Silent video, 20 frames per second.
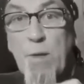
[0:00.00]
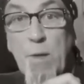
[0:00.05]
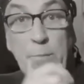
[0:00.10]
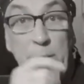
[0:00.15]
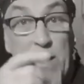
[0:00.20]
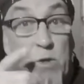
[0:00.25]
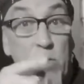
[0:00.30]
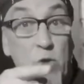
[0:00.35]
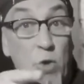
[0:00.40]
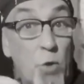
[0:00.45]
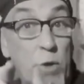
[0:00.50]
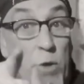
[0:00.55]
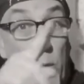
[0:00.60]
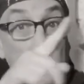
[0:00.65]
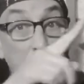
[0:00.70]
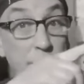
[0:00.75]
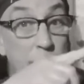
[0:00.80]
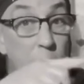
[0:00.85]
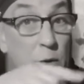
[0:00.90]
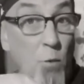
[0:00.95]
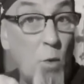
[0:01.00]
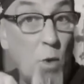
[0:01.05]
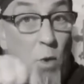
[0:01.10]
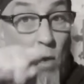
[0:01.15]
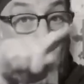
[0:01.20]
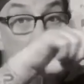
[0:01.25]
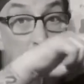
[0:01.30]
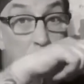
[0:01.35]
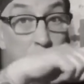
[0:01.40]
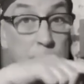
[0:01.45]
Me and Tony went for a
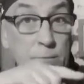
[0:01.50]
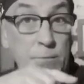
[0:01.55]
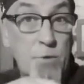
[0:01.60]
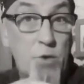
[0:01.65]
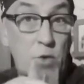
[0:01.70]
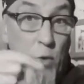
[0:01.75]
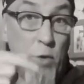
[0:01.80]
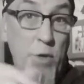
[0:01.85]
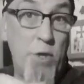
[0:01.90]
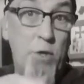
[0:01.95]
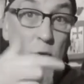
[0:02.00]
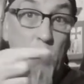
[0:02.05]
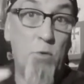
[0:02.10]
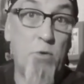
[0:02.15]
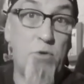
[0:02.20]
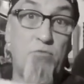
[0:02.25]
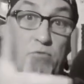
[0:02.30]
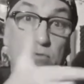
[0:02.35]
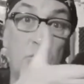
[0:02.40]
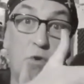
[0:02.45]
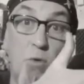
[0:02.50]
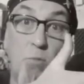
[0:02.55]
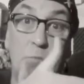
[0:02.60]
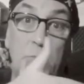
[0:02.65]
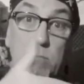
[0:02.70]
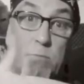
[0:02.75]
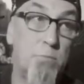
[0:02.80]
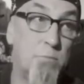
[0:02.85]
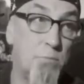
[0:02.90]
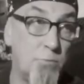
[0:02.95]
walk. Tony knows
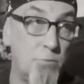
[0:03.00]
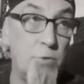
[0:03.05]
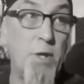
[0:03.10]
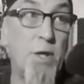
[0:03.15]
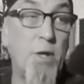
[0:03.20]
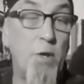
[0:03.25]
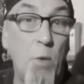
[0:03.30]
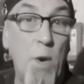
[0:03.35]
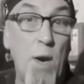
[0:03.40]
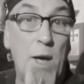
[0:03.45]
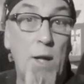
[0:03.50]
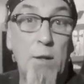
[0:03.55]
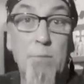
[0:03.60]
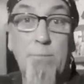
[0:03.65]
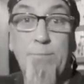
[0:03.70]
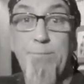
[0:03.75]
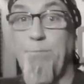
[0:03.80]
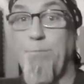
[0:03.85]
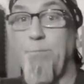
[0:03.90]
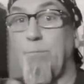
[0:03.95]
Rome really well.